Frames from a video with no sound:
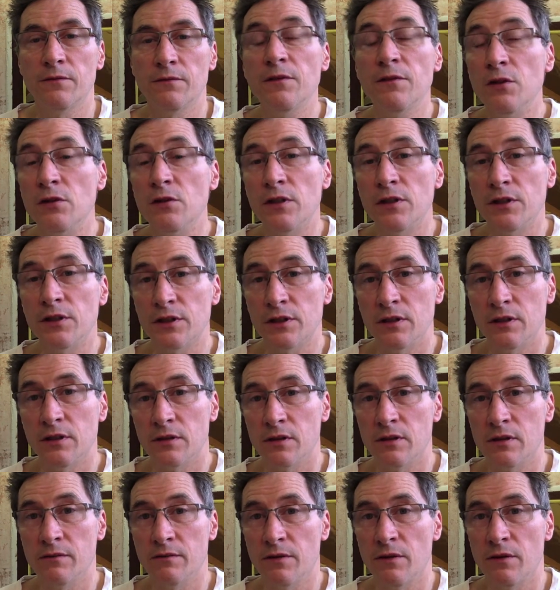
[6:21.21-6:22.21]

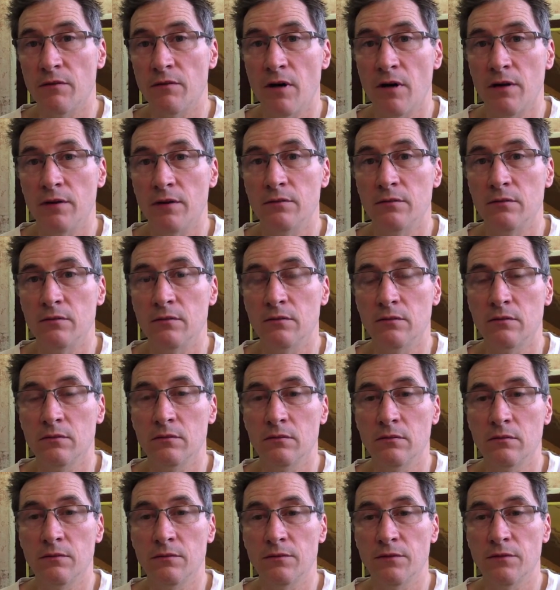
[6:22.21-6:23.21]
foolishness of our own,
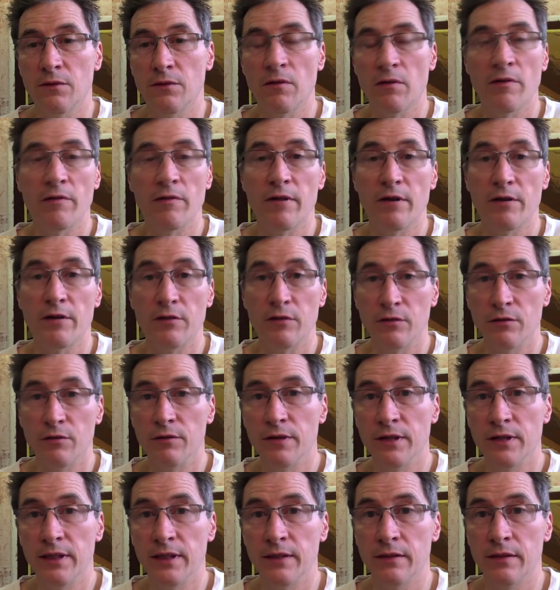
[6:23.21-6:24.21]
for our own
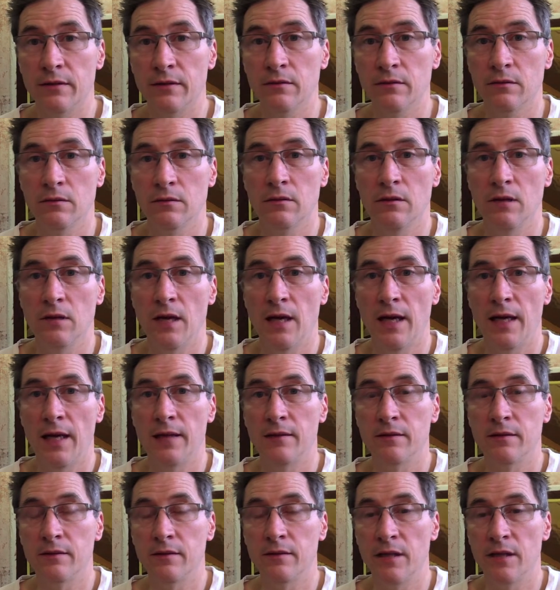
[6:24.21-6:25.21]
greed,
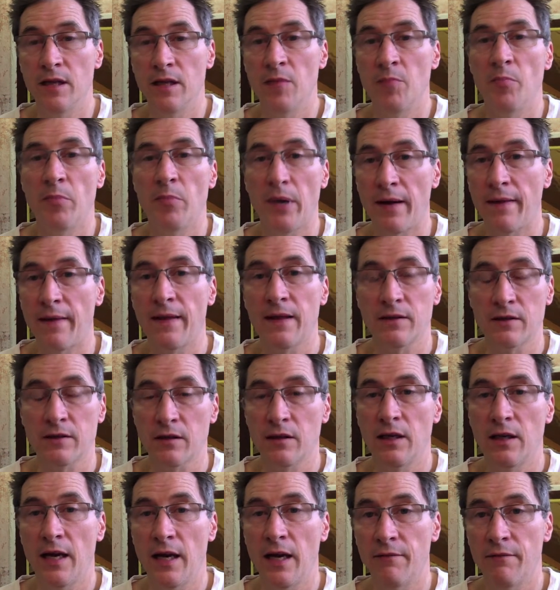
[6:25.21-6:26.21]
and the impact that's
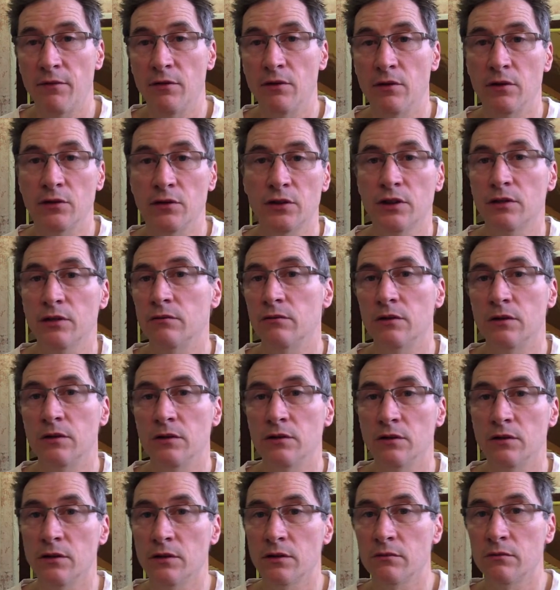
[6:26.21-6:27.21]
going to have on our children
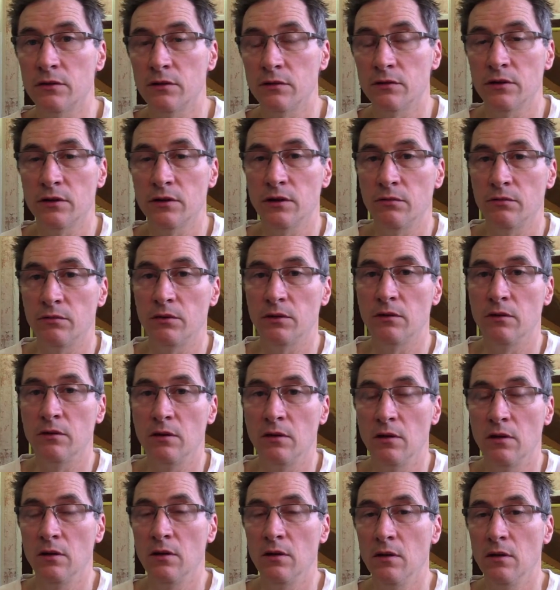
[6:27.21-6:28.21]
and children's children.
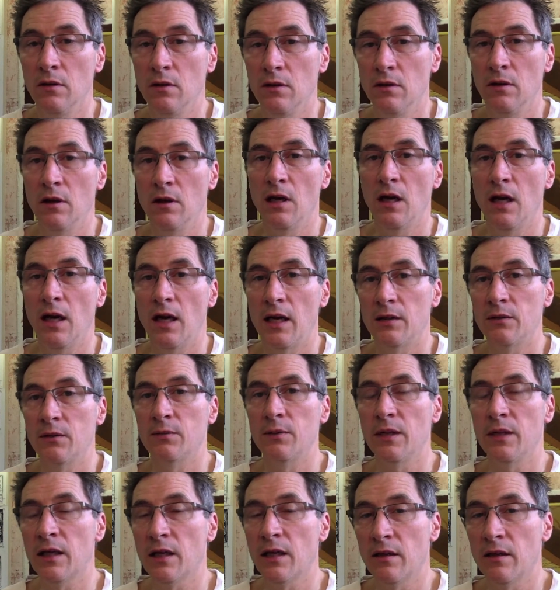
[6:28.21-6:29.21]
And
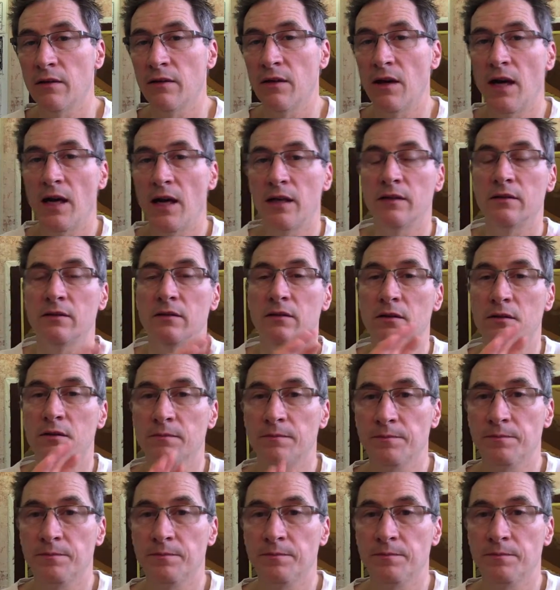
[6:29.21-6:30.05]
we kind of, and